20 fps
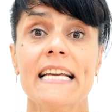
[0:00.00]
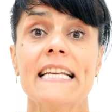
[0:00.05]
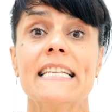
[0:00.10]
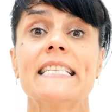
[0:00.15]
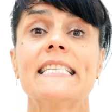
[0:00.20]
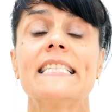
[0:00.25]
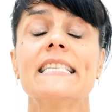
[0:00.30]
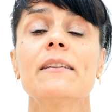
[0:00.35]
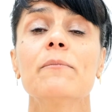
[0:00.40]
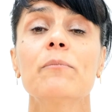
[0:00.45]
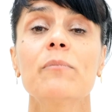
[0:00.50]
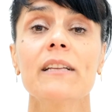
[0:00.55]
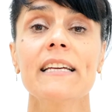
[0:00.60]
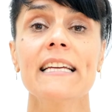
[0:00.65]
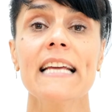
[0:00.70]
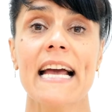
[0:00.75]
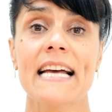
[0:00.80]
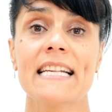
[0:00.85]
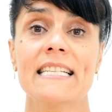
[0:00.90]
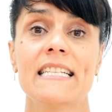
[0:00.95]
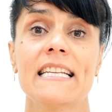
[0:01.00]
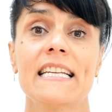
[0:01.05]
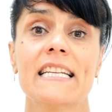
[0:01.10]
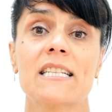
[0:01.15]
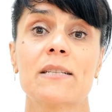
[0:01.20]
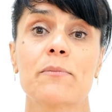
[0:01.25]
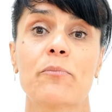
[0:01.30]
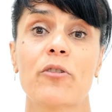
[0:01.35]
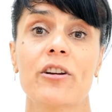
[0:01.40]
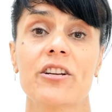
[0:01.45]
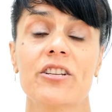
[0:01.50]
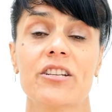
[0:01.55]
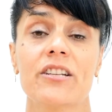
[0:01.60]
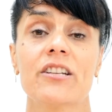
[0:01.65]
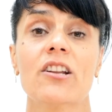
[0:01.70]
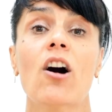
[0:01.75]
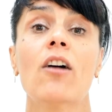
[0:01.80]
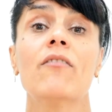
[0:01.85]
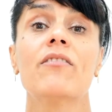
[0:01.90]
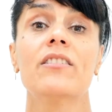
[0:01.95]
simply as an
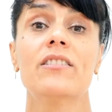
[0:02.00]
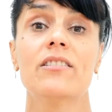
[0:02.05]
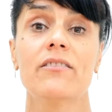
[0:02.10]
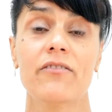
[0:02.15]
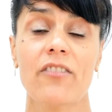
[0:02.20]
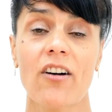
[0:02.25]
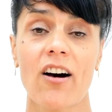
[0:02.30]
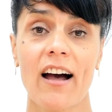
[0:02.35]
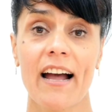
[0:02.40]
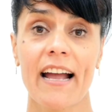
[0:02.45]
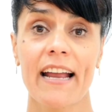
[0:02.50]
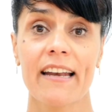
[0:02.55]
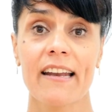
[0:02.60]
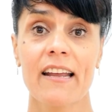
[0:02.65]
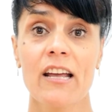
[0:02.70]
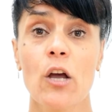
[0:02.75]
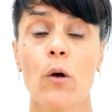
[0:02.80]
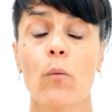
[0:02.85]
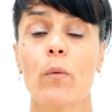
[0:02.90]
expression of the divine.